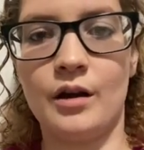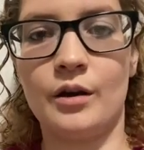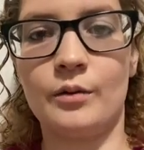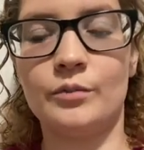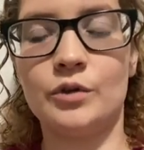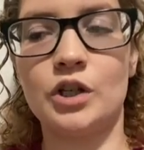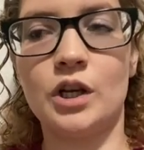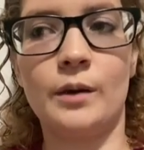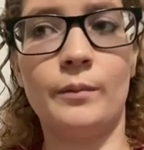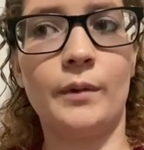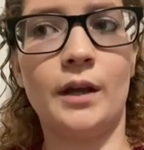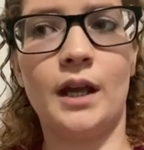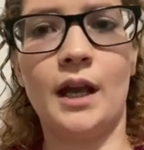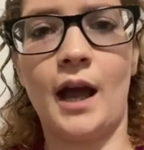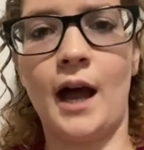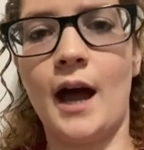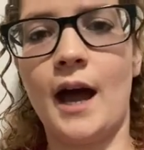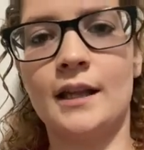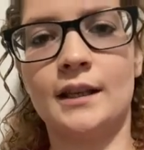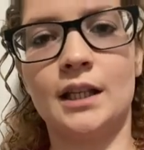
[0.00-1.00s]
Jamie
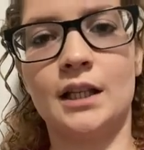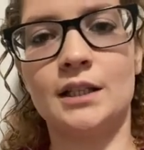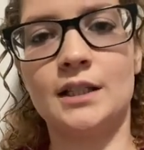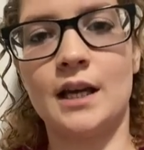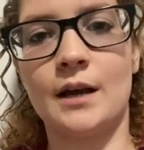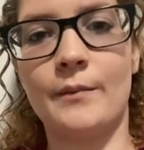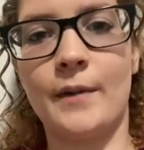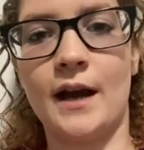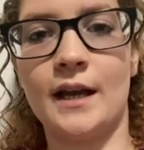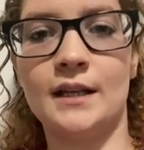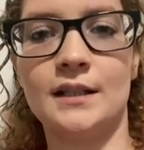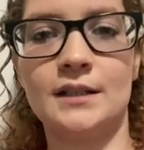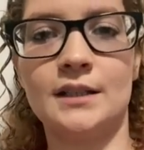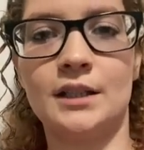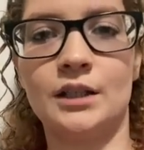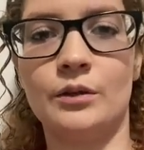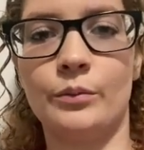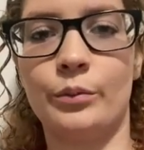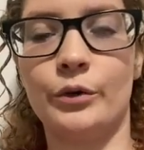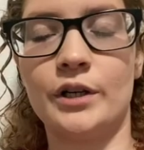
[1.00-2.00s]
at that time hadn't
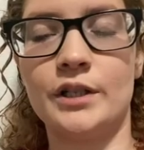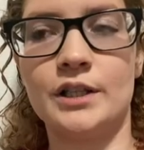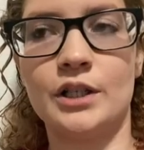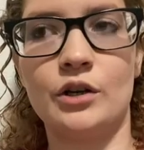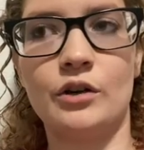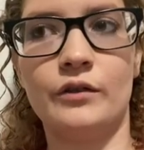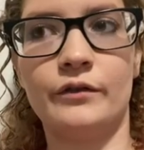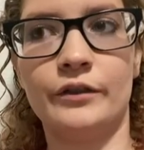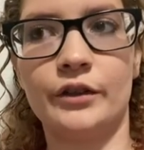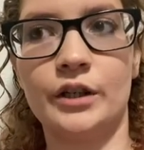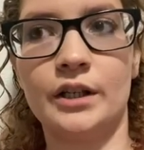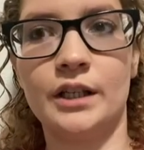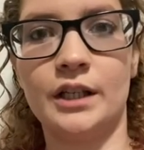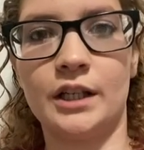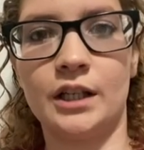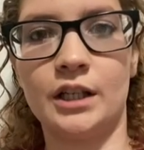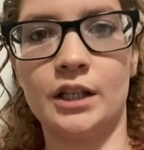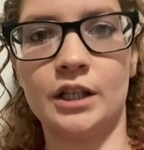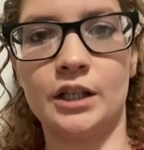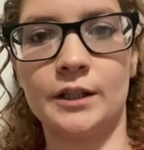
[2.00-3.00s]
seen the boys in over a
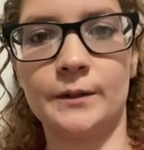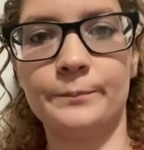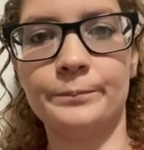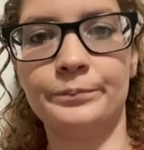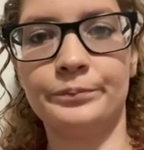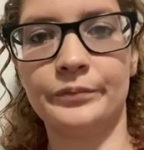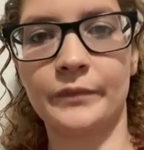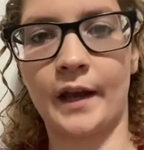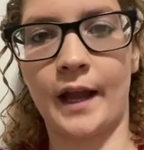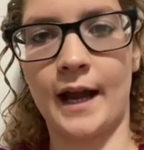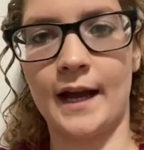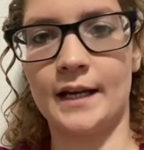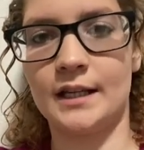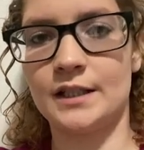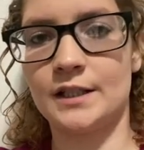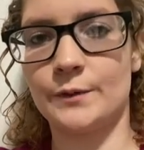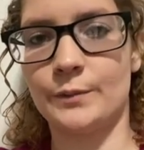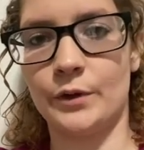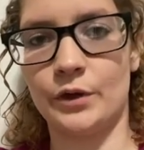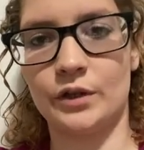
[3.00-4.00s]
year, hadn't
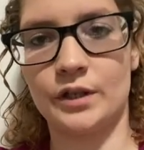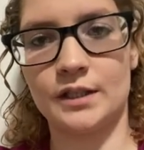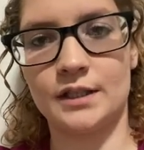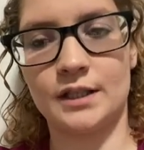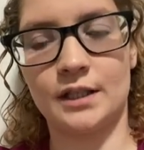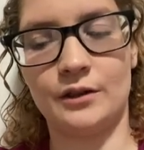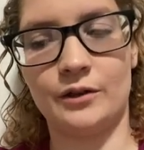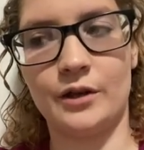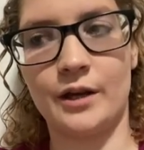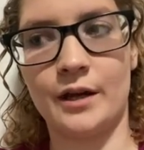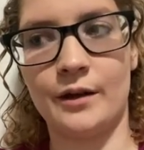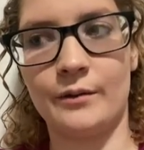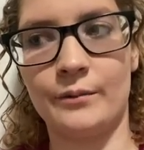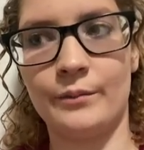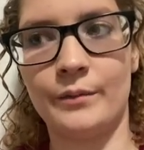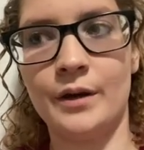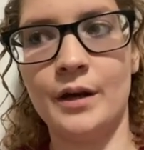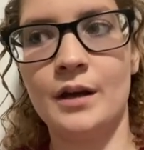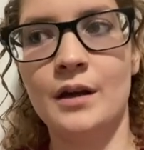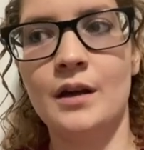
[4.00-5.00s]
spoken to
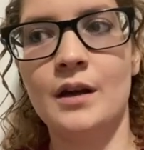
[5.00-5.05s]
them.